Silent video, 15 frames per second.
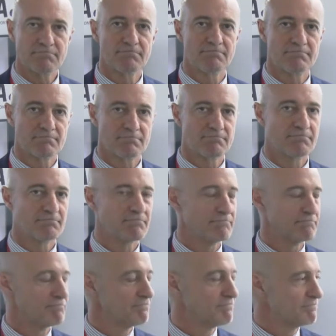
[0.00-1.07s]

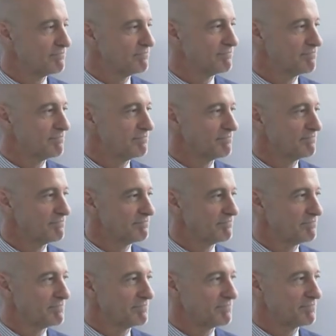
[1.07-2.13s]

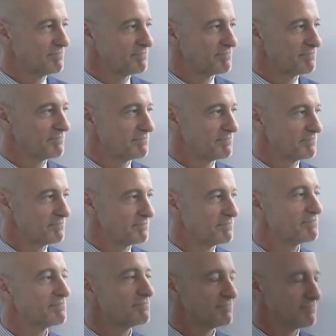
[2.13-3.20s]

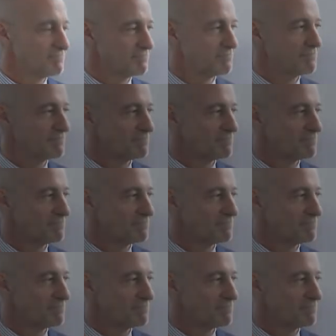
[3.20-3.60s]
(not speaking)